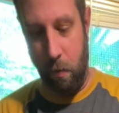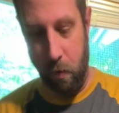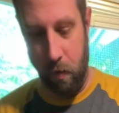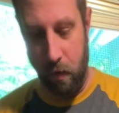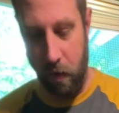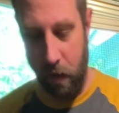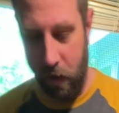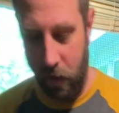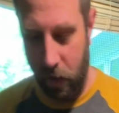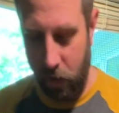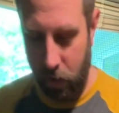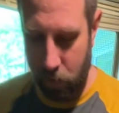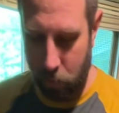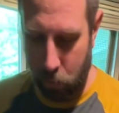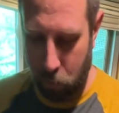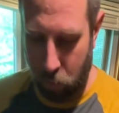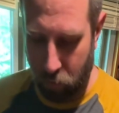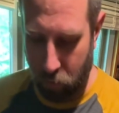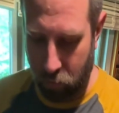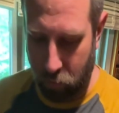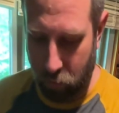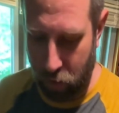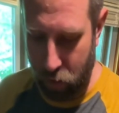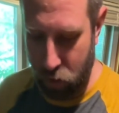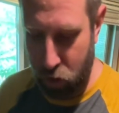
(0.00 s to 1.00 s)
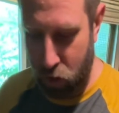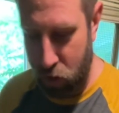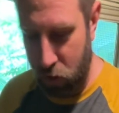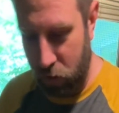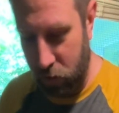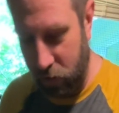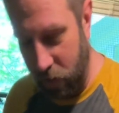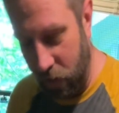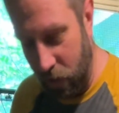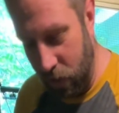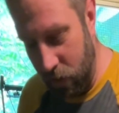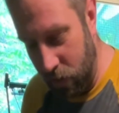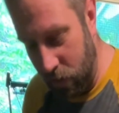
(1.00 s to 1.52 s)
with a professional
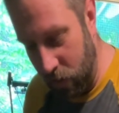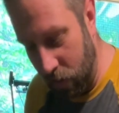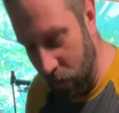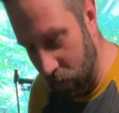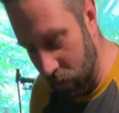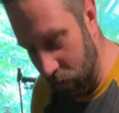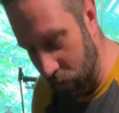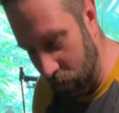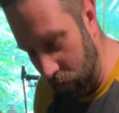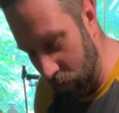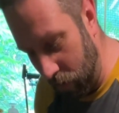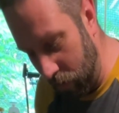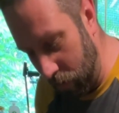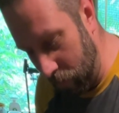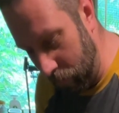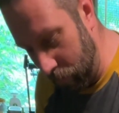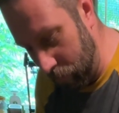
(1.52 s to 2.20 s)
taste tester.